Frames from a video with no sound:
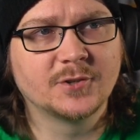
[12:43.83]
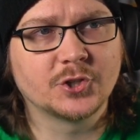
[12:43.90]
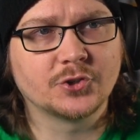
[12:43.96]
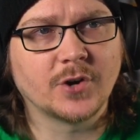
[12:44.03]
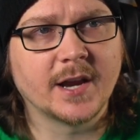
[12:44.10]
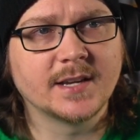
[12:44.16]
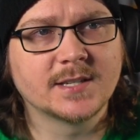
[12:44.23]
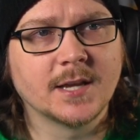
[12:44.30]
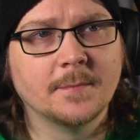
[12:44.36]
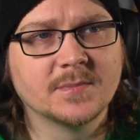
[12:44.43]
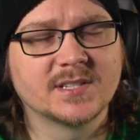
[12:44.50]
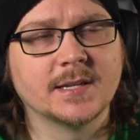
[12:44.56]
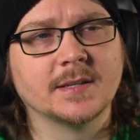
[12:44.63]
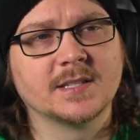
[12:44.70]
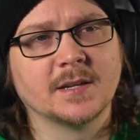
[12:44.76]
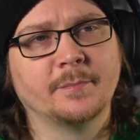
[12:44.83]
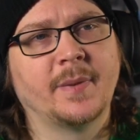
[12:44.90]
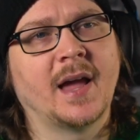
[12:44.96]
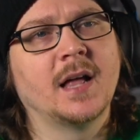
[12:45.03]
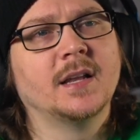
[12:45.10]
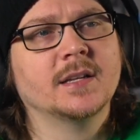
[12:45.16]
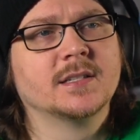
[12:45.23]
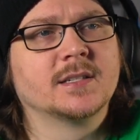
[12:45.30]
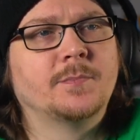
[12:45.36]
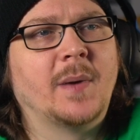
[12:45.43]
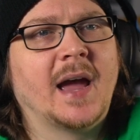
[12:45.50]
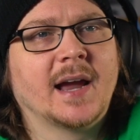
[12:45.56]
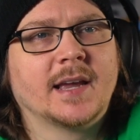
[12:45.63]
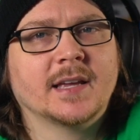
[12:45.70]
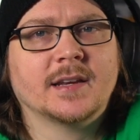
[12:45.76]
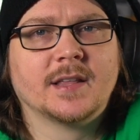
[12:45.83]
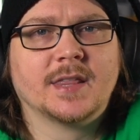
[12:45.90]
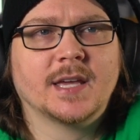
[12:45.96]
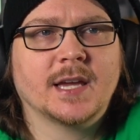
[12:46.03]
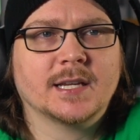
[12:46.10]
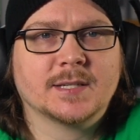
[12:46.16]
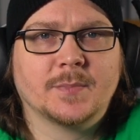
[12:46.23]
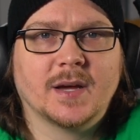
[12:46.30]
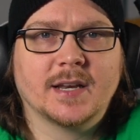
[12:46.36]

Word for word: strike some sense of balance back into things,